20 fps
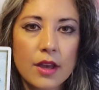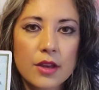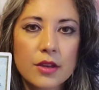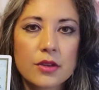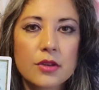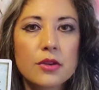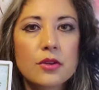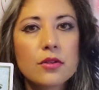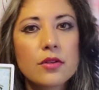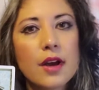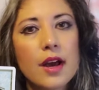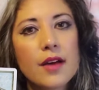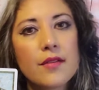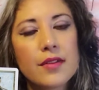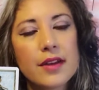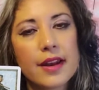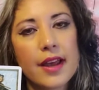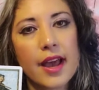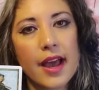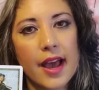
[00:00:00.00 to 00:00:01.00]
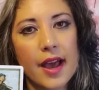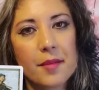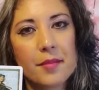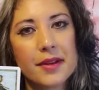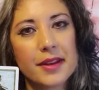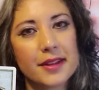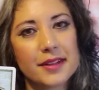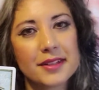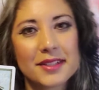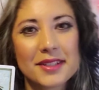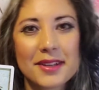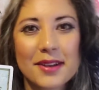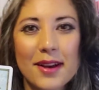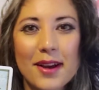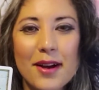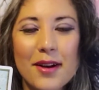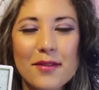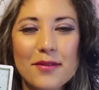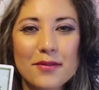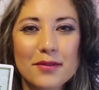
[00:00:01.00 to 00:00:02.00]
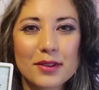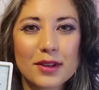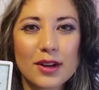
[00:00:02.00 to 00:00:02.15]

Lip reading: You have a habit of